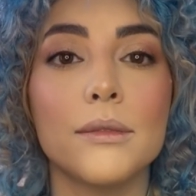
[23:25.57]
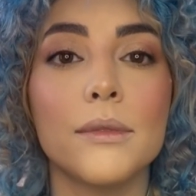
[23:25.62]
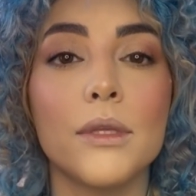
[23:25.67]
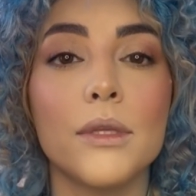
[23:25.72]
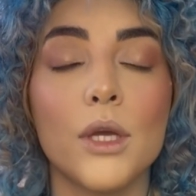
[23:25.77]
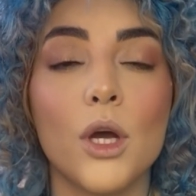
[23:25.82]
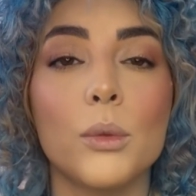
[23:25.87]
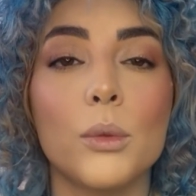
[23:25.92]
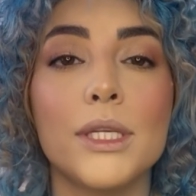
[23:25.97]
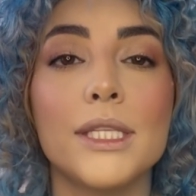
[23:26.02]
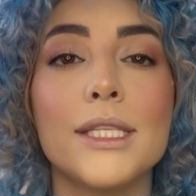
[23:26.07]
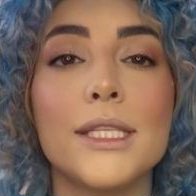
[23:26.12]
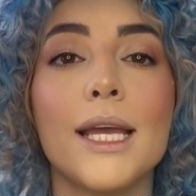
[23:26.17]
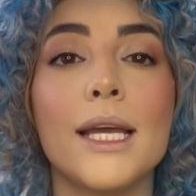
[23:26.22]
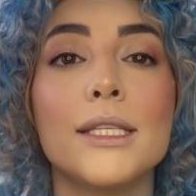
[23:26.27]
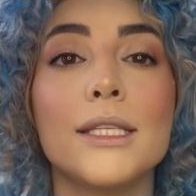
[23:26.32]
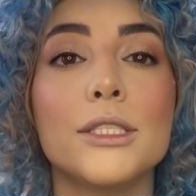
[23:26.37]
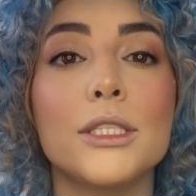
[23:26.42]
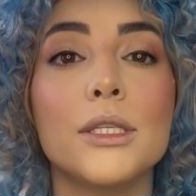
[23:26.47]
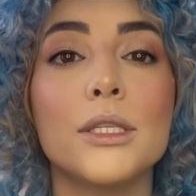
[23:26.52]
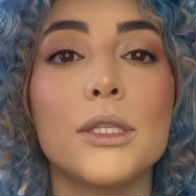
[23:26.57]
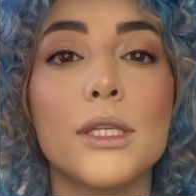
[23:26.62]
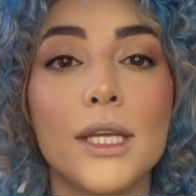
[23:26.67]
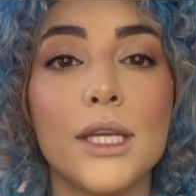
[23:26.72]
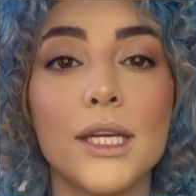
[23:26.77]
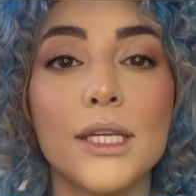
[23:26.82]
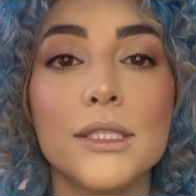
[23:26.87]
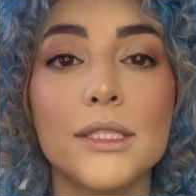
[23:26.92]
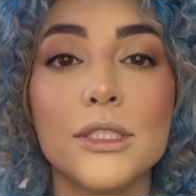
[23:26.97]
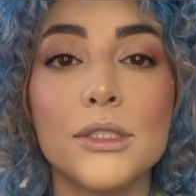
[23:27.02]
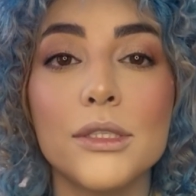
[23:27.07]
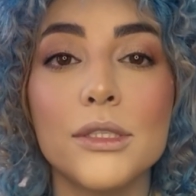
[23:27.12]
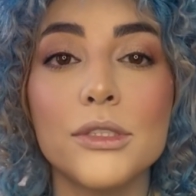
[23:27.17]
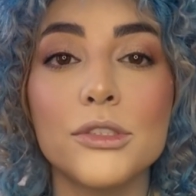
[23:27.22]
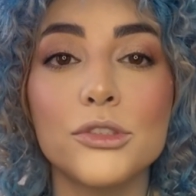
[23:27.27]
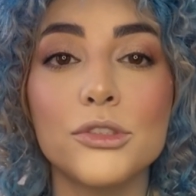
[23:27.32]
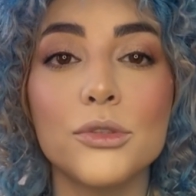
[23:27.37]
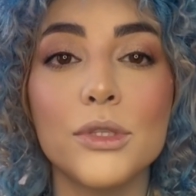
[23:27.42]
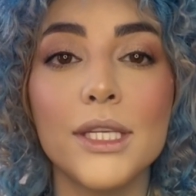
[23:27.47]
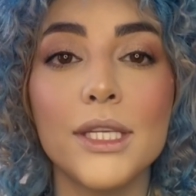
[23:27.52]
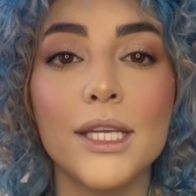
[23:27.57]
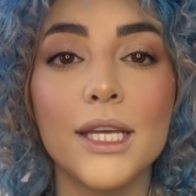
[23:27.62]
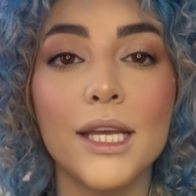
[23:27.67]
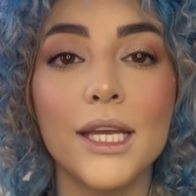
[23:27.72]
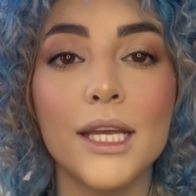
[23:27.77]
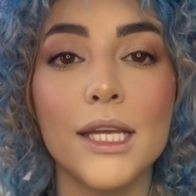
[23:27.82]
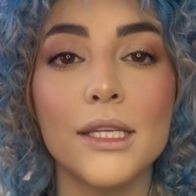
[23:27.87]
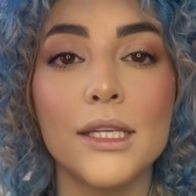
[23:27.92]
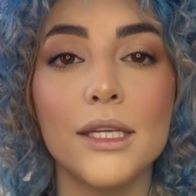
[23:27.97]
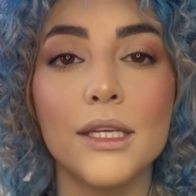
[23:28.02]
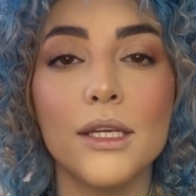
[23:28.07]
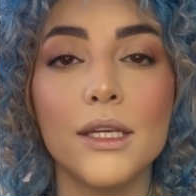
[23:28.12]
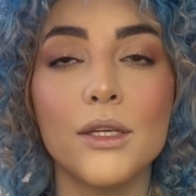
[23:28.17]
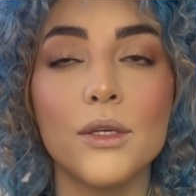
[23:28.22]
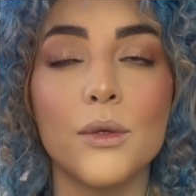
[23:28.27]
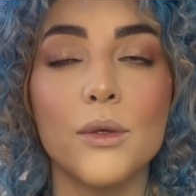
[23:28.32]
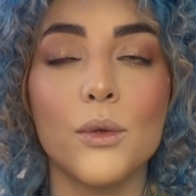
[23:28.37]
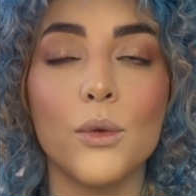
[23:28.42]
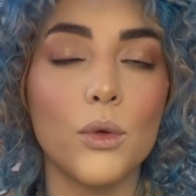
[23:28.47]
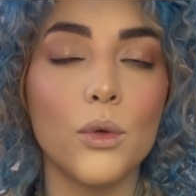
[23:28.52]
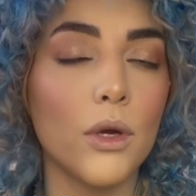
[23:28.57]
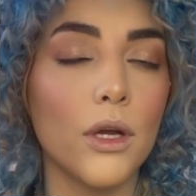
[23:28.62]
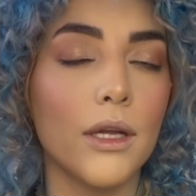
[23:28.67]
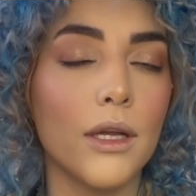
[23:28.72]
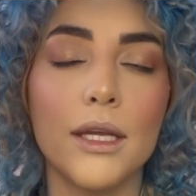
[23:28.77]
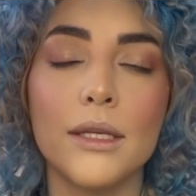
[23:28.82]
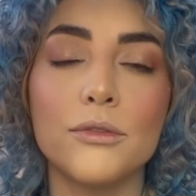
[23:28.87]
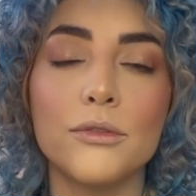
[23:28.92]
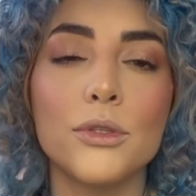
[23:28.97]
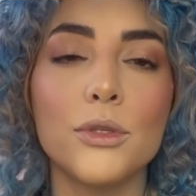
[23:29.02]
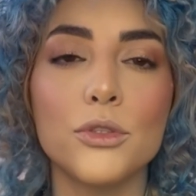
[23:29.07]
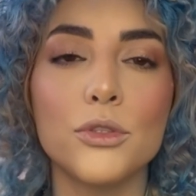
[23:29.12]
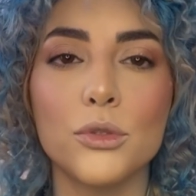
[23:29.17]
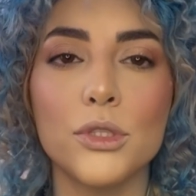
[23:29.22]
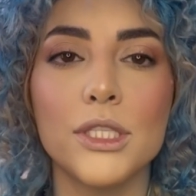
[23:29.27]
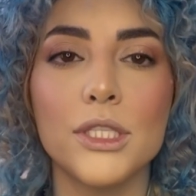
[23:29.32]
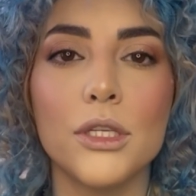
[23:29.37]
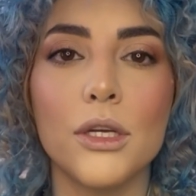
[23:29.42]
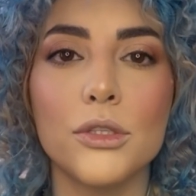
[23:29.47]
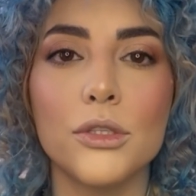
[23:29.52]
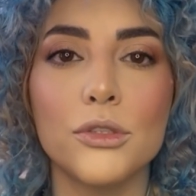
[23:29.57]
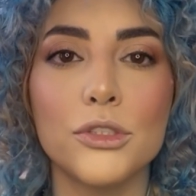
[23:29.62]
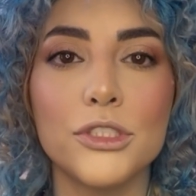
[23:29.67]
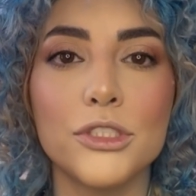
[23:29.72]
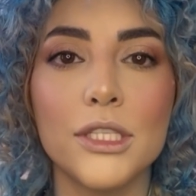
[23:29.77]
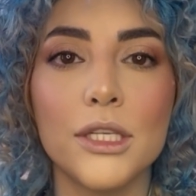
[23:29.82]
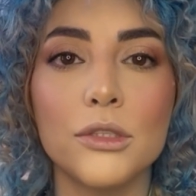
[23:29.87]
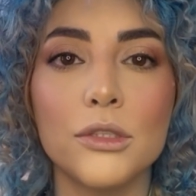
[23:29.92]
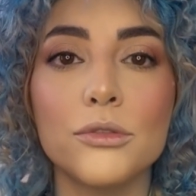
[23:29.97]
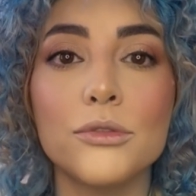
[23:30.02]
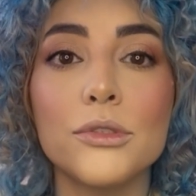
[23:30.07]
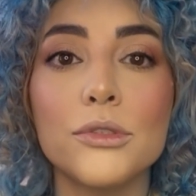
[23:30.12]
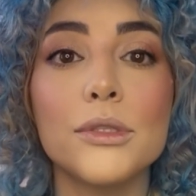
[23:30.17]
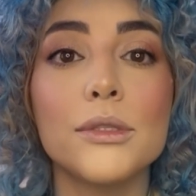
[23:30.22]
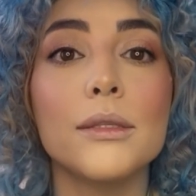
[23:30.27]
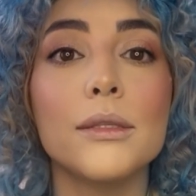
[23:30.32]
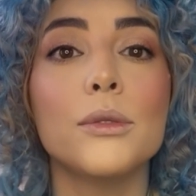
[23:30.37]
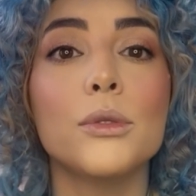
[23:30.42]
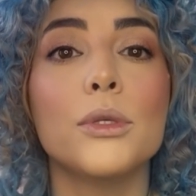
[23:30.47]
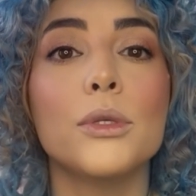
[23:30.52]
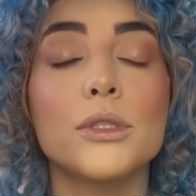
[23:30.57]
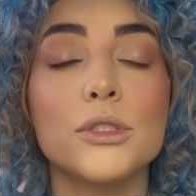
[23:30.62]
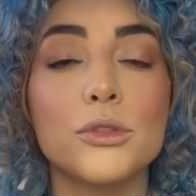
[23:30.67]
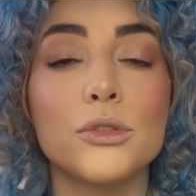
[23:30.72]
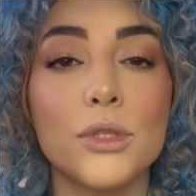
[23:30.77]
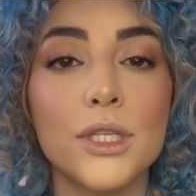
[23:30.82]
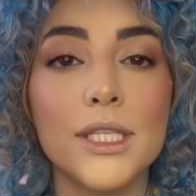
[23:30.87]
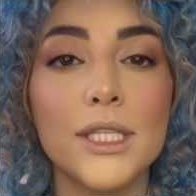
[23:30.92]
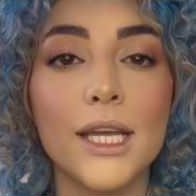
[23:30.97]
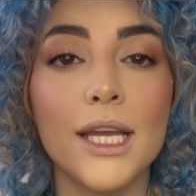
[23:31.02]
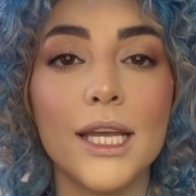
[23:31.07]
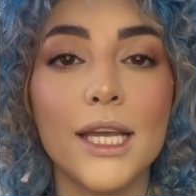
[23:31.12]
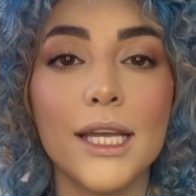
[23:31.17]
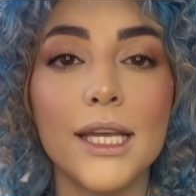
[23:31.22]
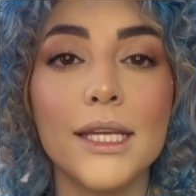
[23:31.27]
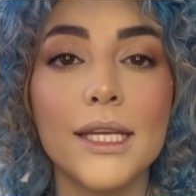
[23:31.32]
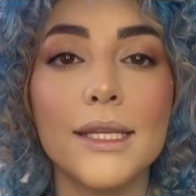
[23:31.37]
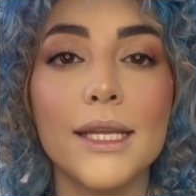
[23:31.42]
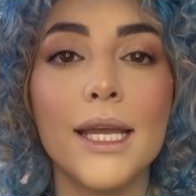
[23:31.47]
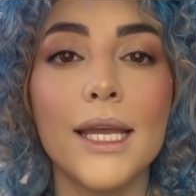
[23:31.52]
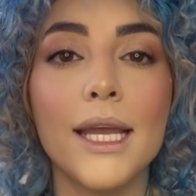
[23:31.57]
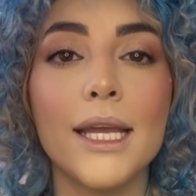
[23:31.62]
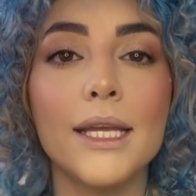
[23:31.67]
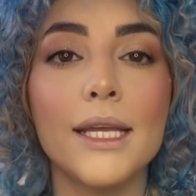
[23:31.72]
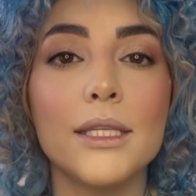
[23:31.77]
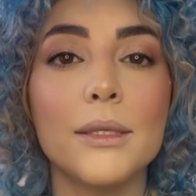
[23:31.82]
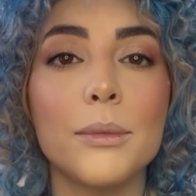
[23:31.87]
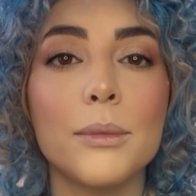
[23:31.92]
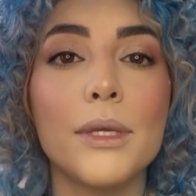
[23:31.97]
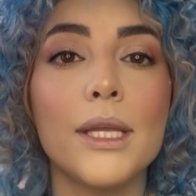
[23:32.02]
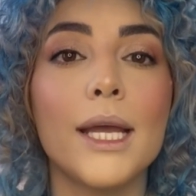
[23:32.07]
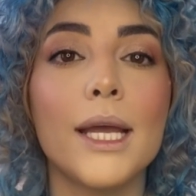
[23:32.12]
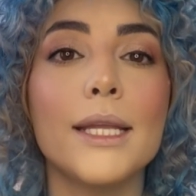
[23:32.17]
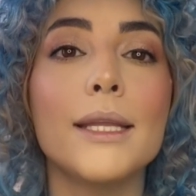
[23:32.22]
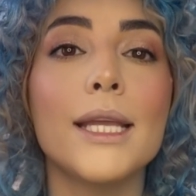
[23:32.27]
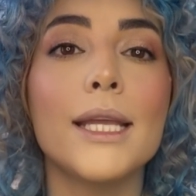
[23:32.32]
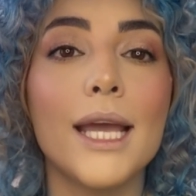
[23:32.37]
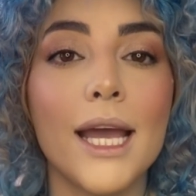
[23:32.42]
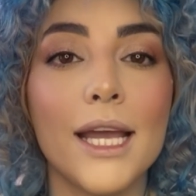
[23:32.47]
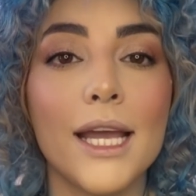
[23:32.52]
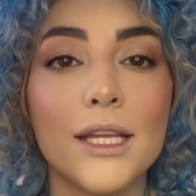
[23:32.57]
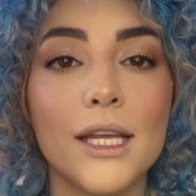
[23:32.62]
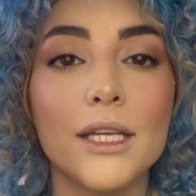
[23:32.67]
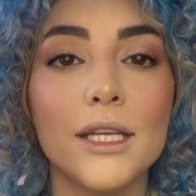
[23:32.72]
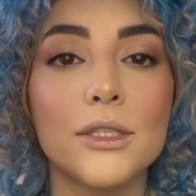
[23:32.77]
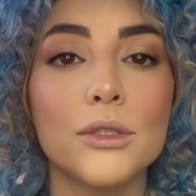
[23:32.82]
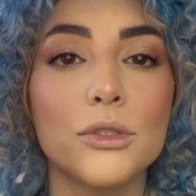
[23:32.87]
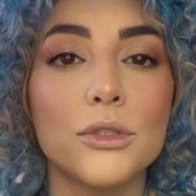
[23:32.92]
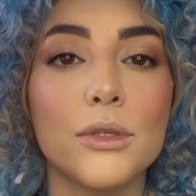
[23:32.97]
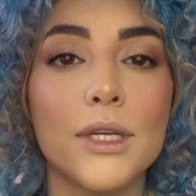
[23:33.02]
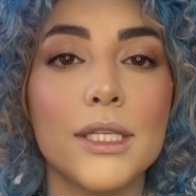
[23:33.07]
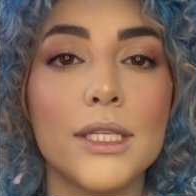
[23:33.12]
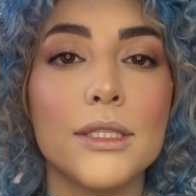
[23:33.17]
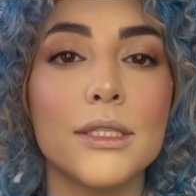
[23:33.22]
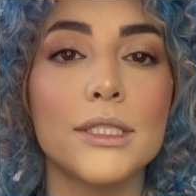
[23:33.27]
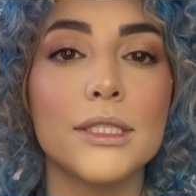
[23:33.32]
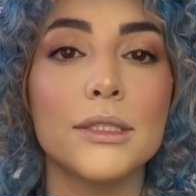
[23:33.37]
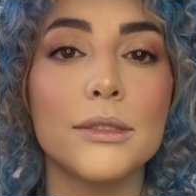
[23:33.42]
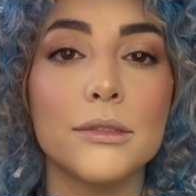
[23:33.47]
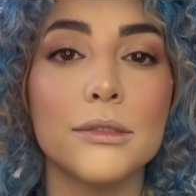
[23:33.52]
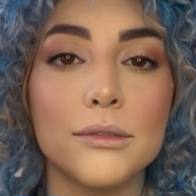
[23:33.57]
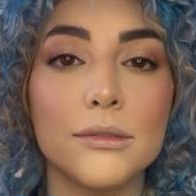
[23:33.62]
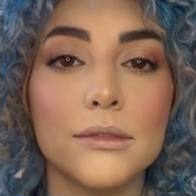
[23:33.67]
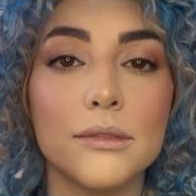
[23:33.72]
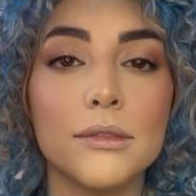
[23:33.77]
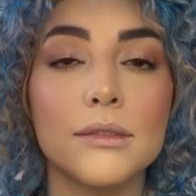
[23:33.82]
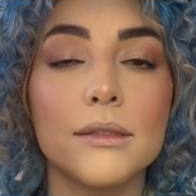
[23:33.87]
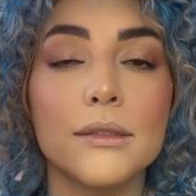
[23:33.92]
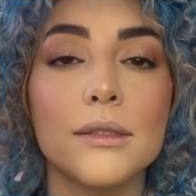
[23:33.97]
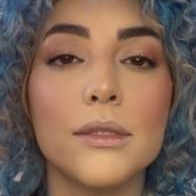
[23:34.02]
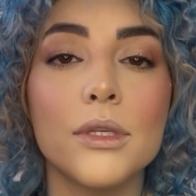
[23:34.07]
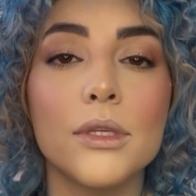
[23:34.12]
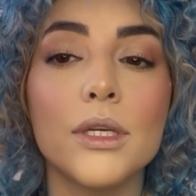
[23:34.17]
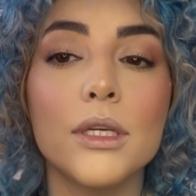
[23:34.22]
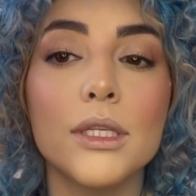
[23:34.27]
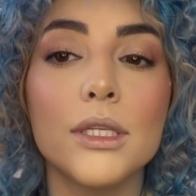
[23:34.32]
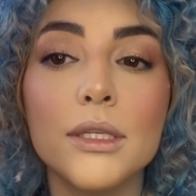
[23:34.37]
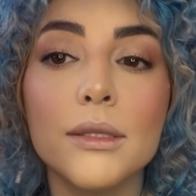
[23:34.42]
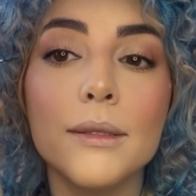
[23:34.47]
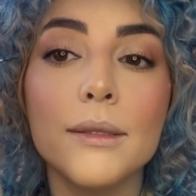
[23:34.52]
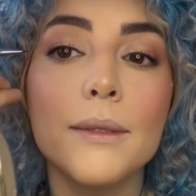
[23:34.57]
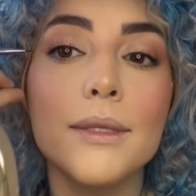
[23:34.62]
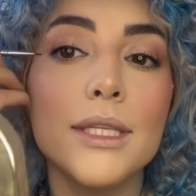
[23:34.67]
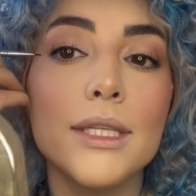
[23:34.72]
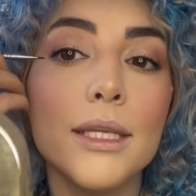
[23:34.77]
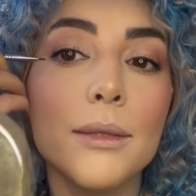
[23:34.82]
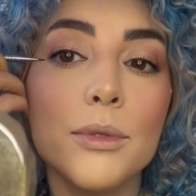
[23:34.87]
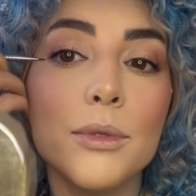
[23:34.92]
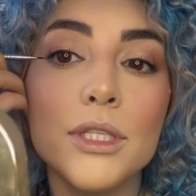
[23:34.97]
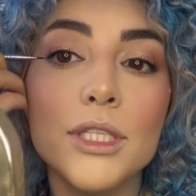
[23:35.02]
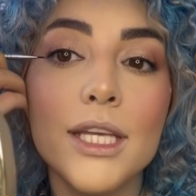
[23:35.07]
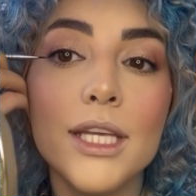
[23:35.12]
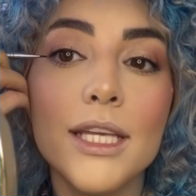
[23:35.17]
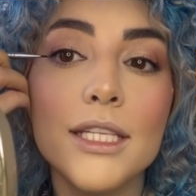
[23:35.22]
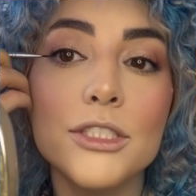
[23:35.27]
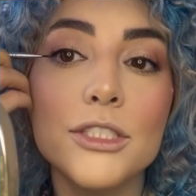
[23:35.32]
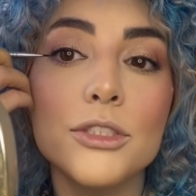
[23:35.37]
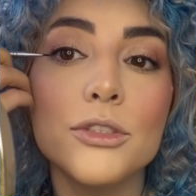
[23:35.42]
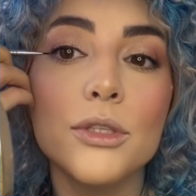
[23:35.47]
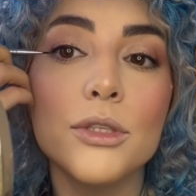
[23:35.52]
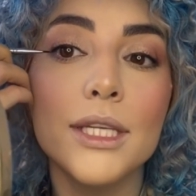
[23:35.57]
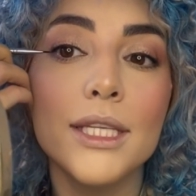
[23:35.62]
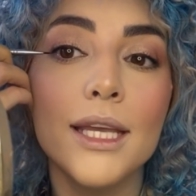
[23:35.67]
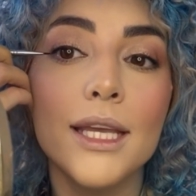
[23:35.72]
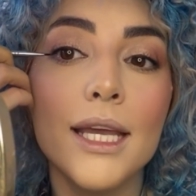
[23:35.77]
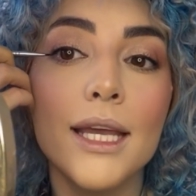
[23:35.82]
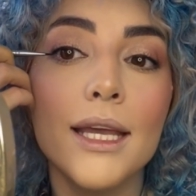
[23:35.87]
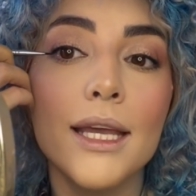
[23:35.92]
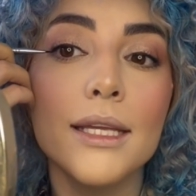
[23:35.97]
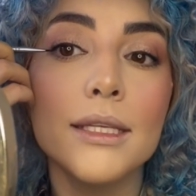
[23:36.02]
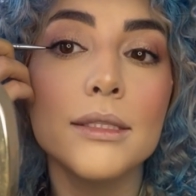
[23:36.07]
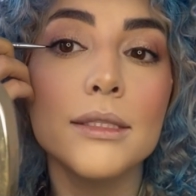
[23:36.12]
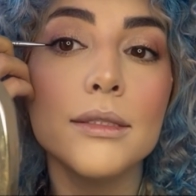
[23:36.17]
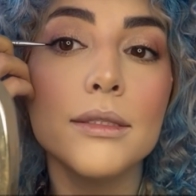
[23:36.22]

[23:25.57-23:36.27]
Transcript: Always ask your client to look straight ahead, or if you're doing it on yourself, look straight ahead and apply the eyeliner directly. Look, keep your gaze straight ahead.